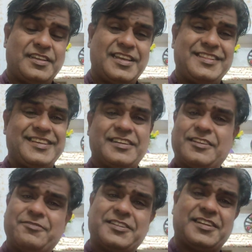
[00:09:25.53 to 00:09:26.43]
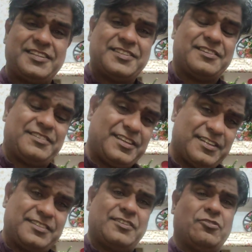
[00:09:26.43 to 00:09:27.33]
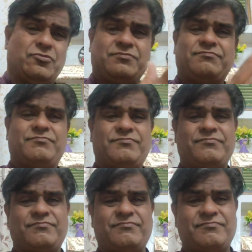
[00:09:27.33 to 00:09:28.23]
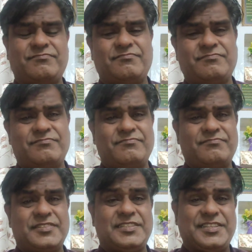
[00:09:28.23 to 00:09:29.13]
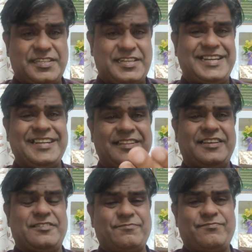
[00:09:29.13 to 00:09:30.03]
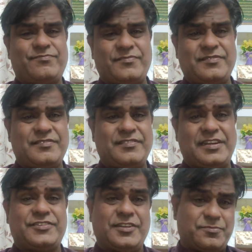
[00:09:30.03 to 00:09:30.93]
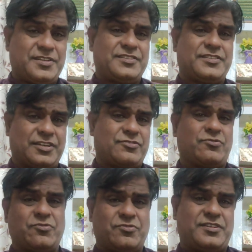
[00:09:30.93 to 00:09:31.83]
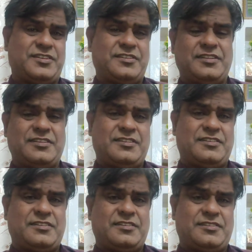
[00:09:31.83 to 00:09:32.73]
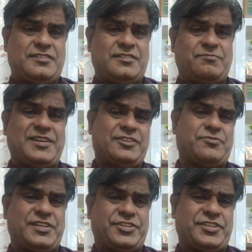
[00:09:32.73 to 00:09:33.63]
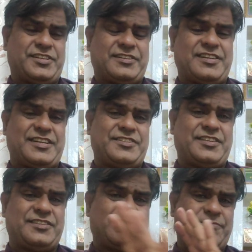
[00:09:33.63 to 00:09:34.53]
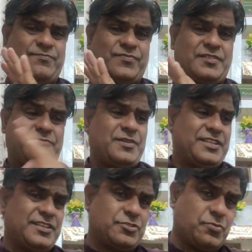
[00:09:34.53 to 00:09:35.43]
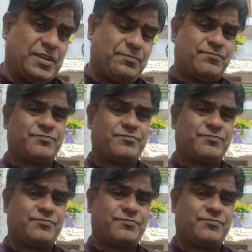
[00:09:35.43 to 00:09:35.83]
And they are giving the reason. Here is how. This is adding there that Germans controlled migration crisis by this way.